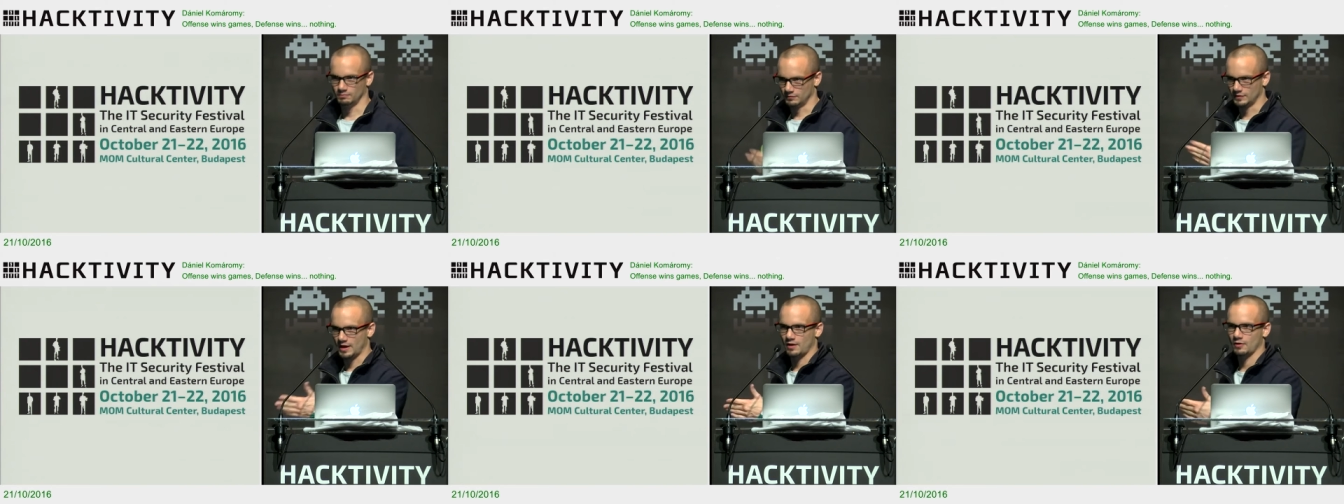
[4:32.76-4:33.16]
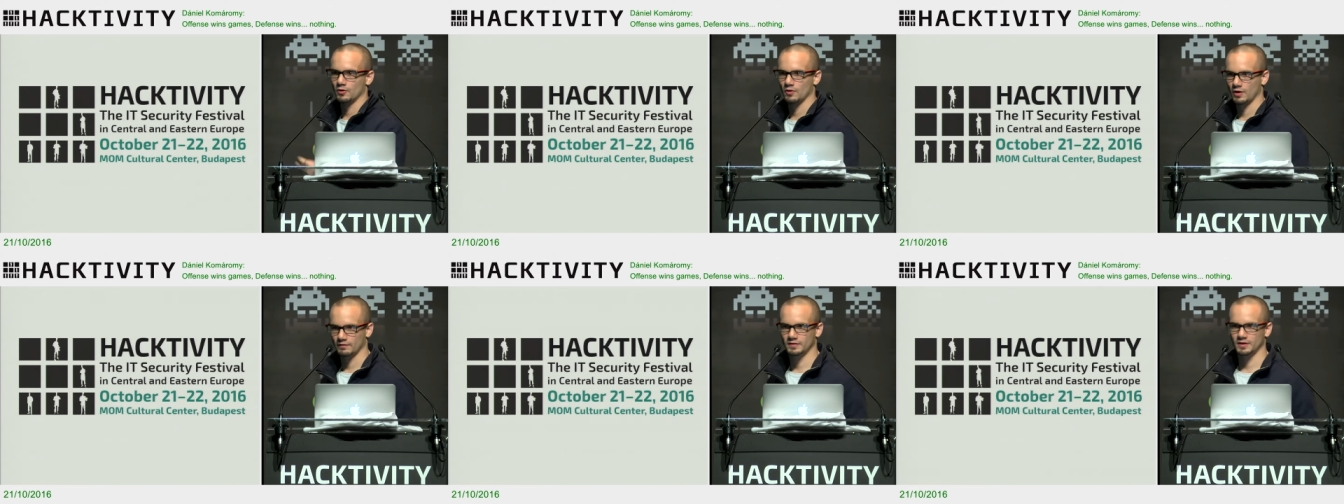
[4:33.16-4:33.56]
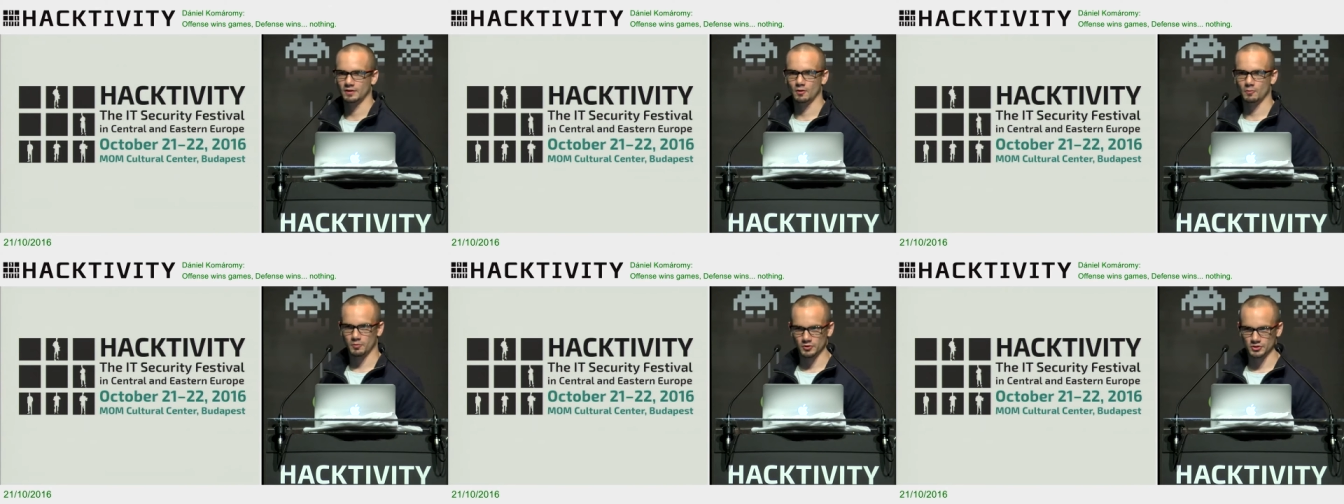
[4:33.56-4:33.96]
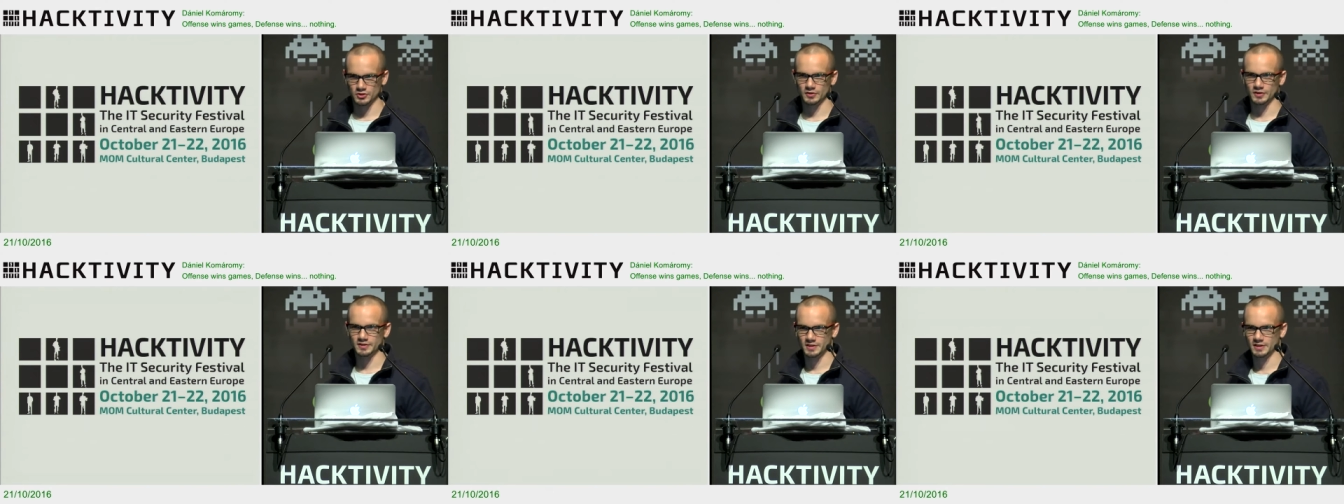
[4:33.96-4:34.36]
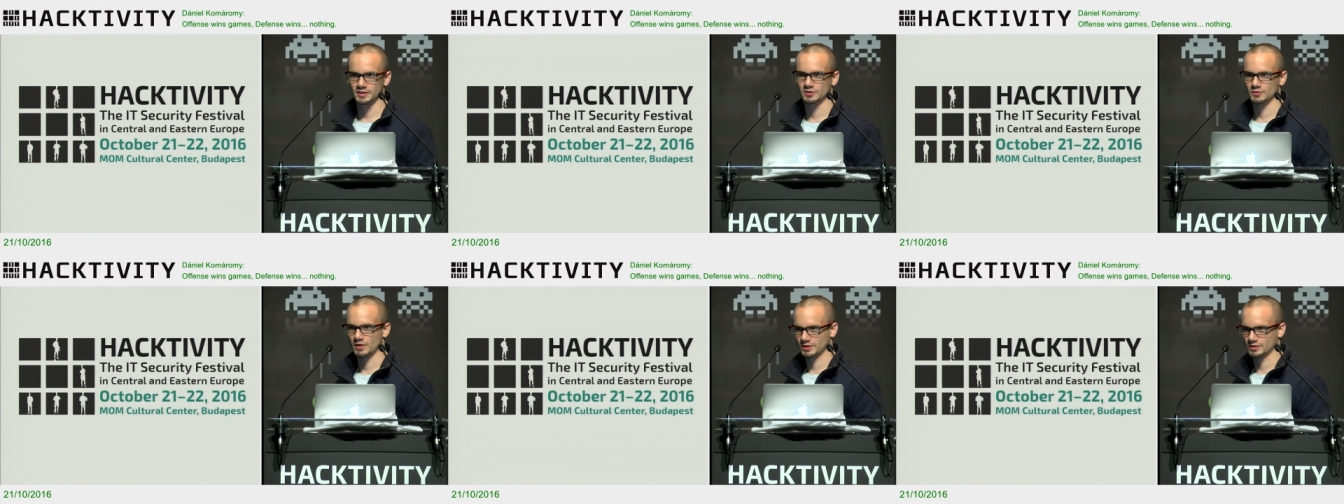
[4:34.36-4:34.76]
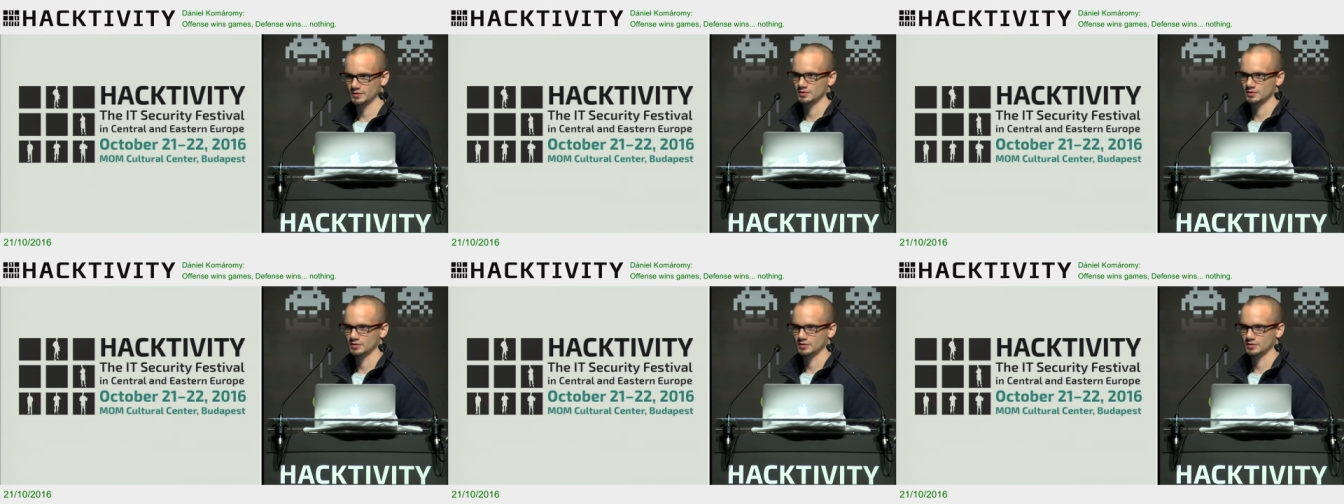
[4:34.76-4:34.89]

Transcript: Now you have the opportunity to